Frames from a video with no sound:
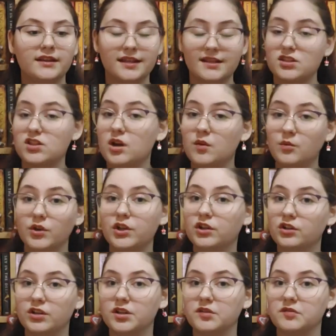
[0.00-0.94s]
That's not what
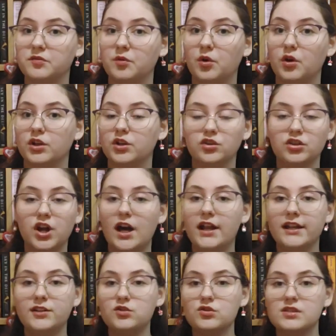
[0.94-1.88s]
you're here for. You're
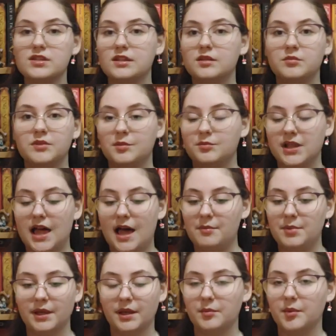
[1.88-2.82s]
not interested in me
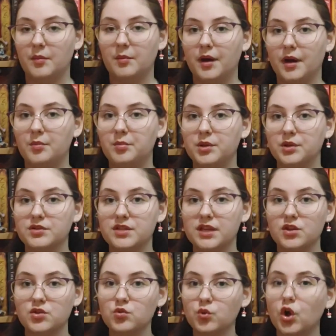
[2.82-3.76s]
blabbing about my upload
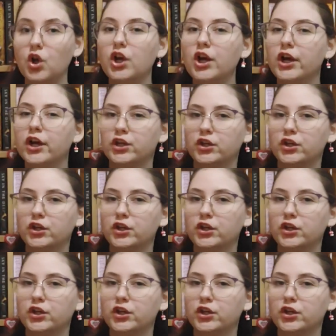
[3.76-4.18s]
schedule.